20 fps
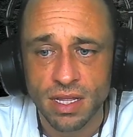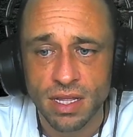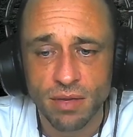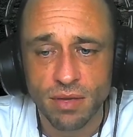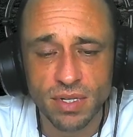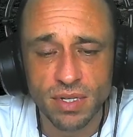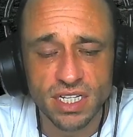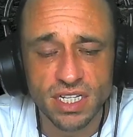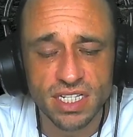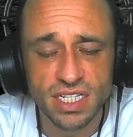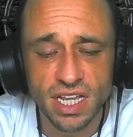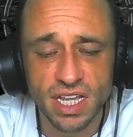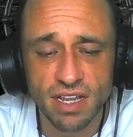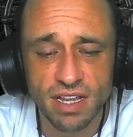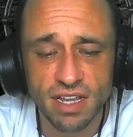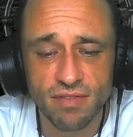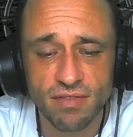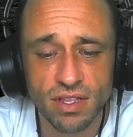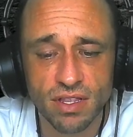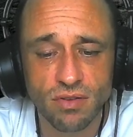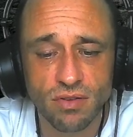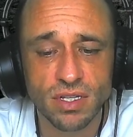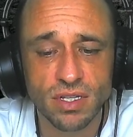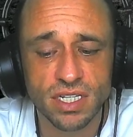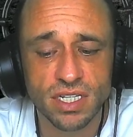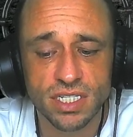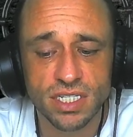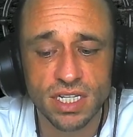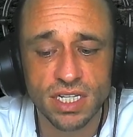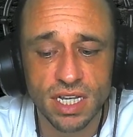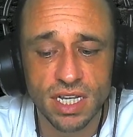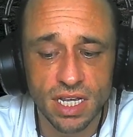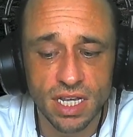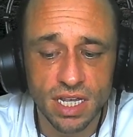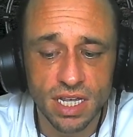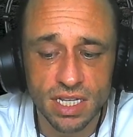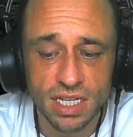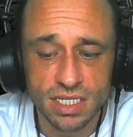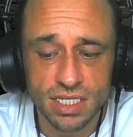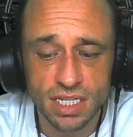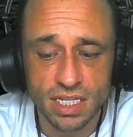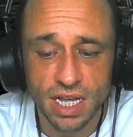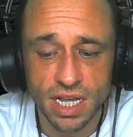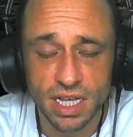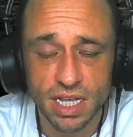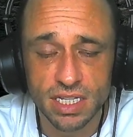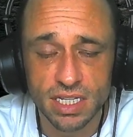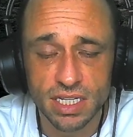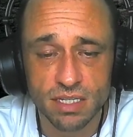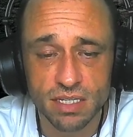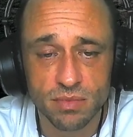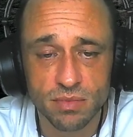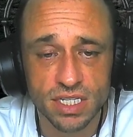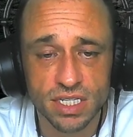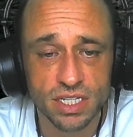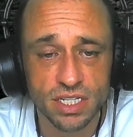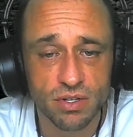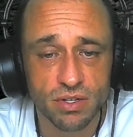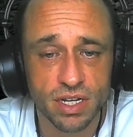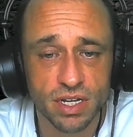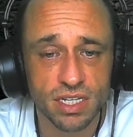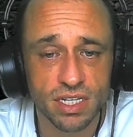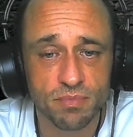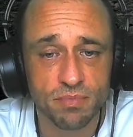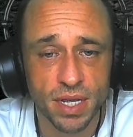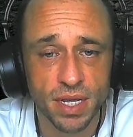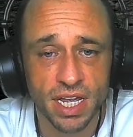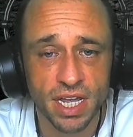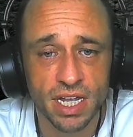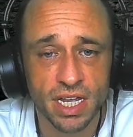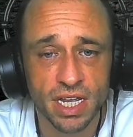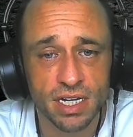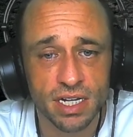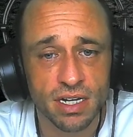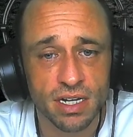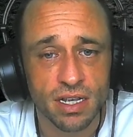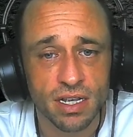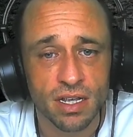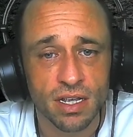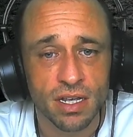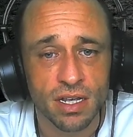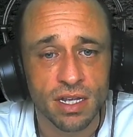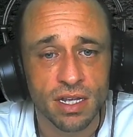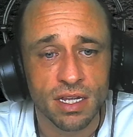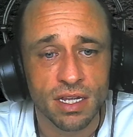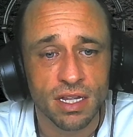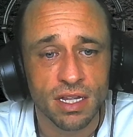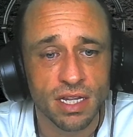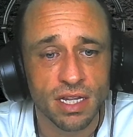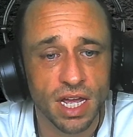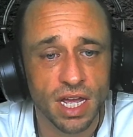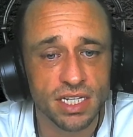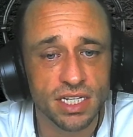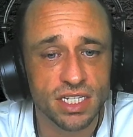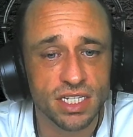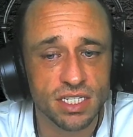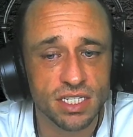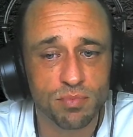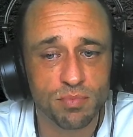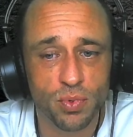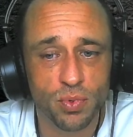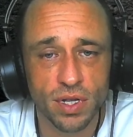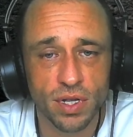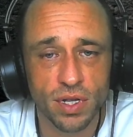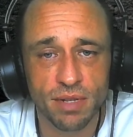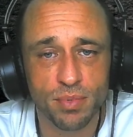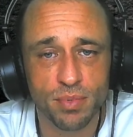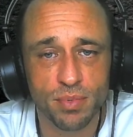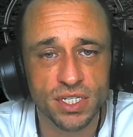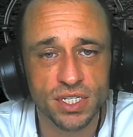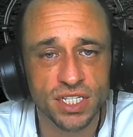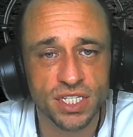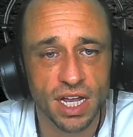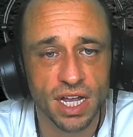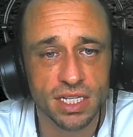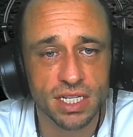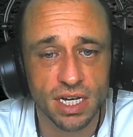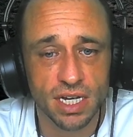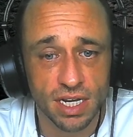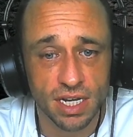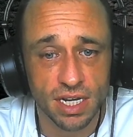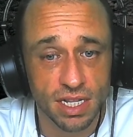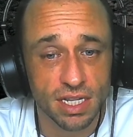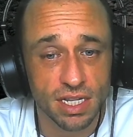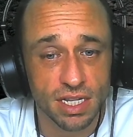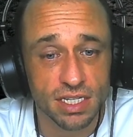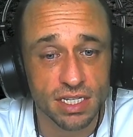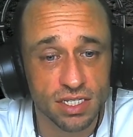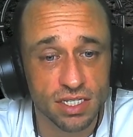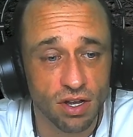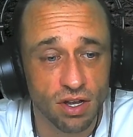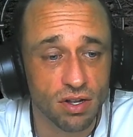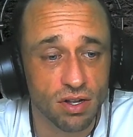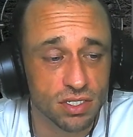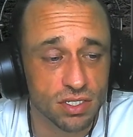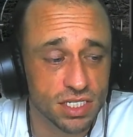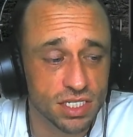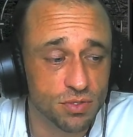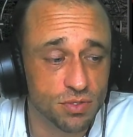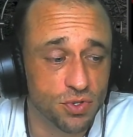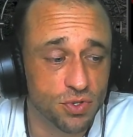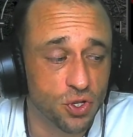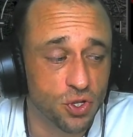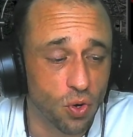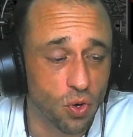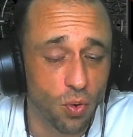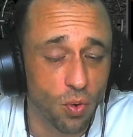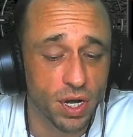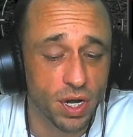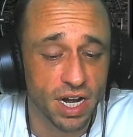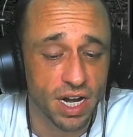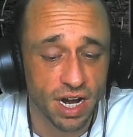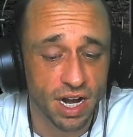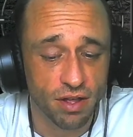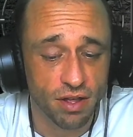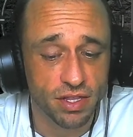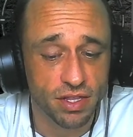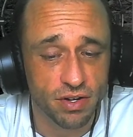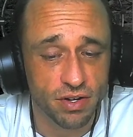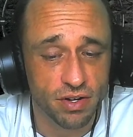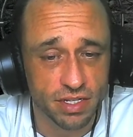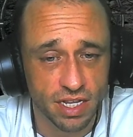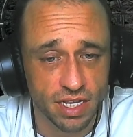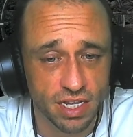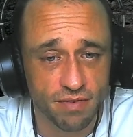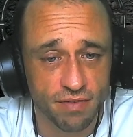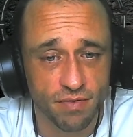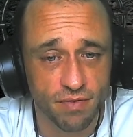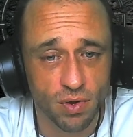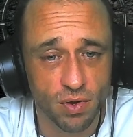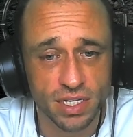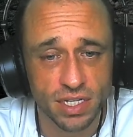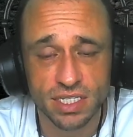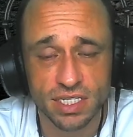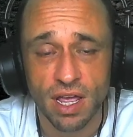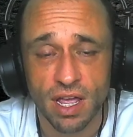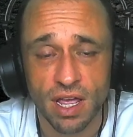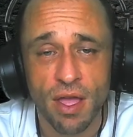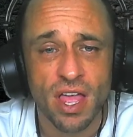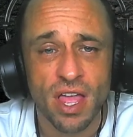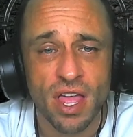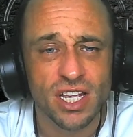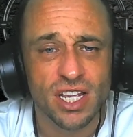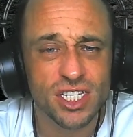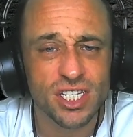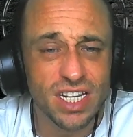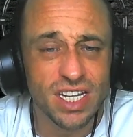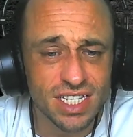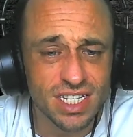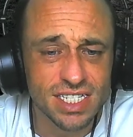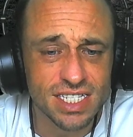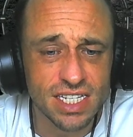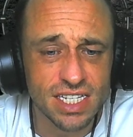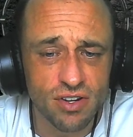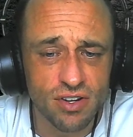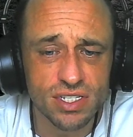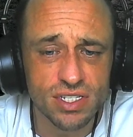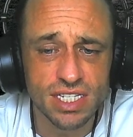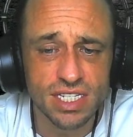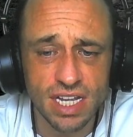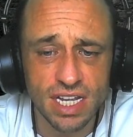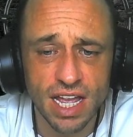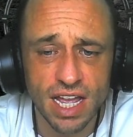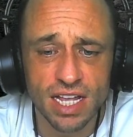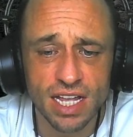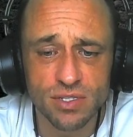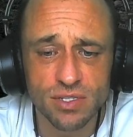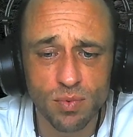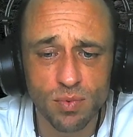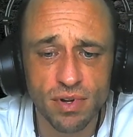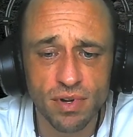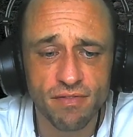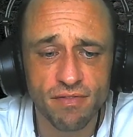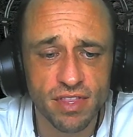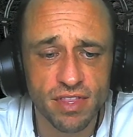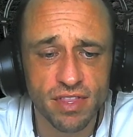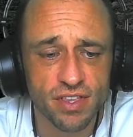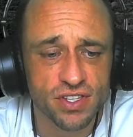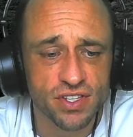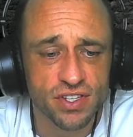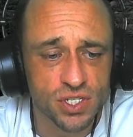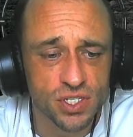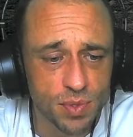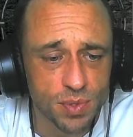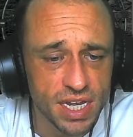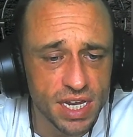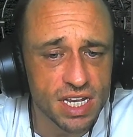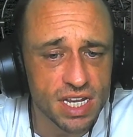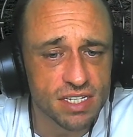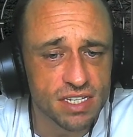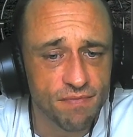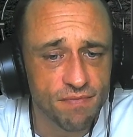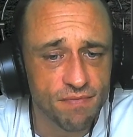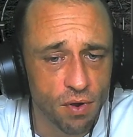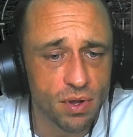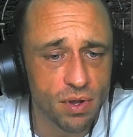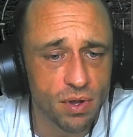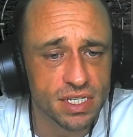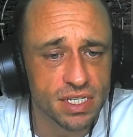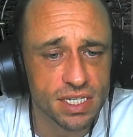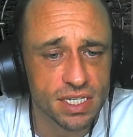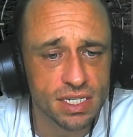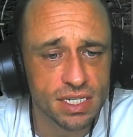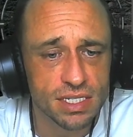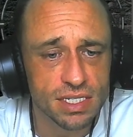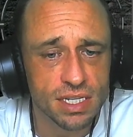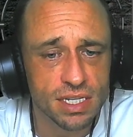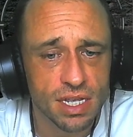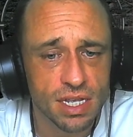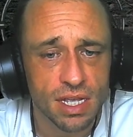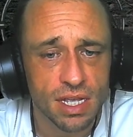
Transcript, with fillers: Can we just say, even though that she is like in some serious pain, like she's really projecting it in this song, she's throwing it out there in that voice, she seriously has one of the sweetest voices